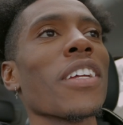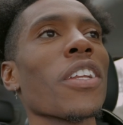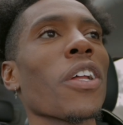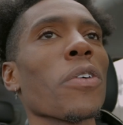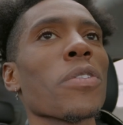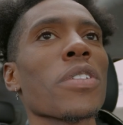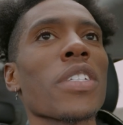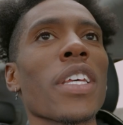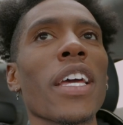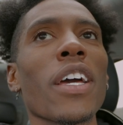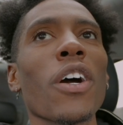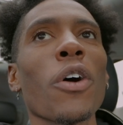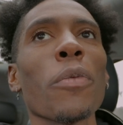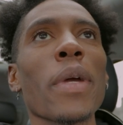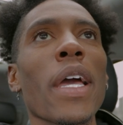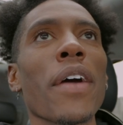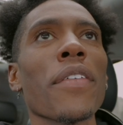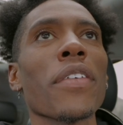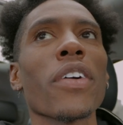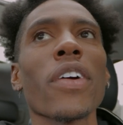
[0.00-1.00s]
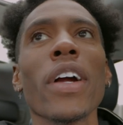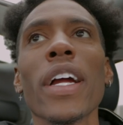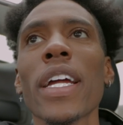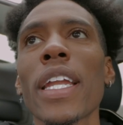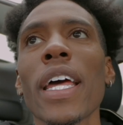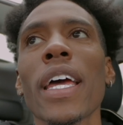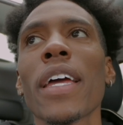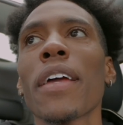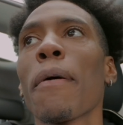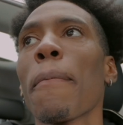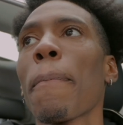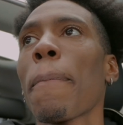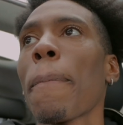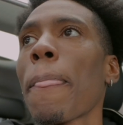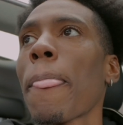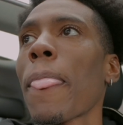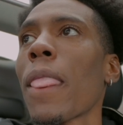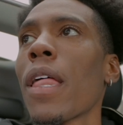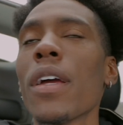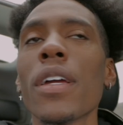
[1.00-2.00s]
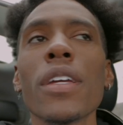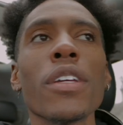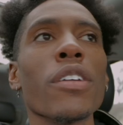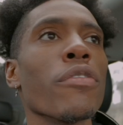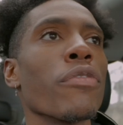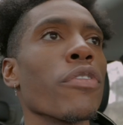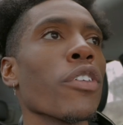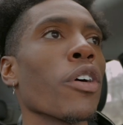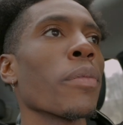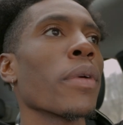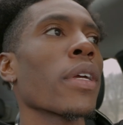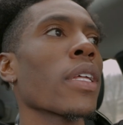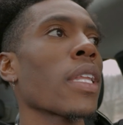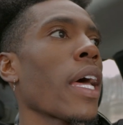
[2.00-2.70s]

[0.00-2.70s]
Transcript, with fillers: you know what I'm saying? Hope you have a great day. You feel me?